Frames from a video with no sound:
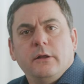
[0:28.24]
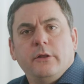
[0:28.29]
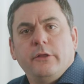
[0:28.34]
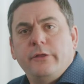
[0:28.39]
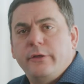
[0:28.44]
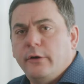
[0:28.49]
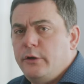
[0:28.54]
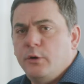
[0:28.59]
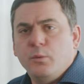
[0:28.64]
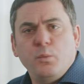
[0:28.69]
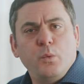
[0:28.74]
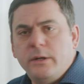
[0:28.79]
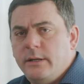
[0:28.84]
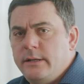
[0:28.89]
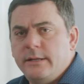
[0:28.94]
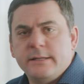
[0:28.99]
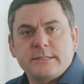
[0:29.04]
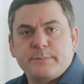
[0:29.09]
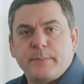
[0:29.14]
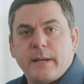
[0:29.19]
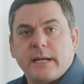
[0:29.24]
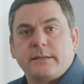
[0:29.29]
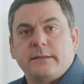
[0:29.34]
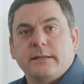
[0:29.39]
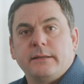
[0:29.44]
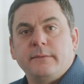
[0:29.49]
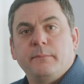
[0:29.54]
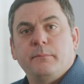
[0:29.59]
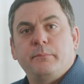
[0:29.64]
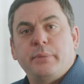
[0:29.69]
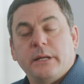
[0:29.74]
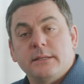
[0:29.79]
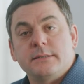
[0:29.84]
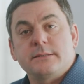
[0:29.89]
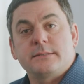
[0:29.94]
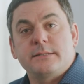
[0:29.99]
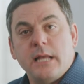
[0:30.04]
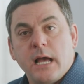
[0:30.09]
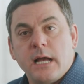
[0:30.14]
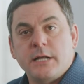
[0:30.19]
Though you wouldn't expect it,
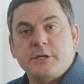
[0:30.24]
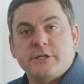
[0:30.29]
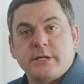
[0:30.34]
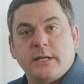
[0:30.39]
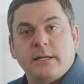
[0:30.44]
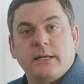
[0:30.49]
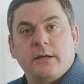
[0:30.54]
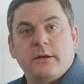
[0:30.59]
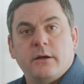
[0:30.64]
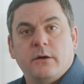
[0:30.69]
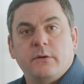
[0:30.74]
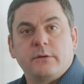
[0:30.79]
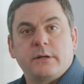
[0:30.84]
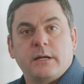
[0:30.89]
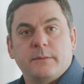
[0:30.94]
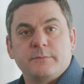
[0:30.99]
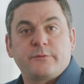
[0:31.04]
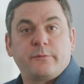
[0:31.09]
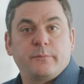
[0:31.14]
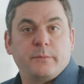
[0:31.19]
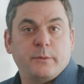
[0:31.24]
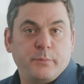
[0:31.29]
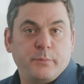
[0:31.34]
Bella's non-shedding coat comes from the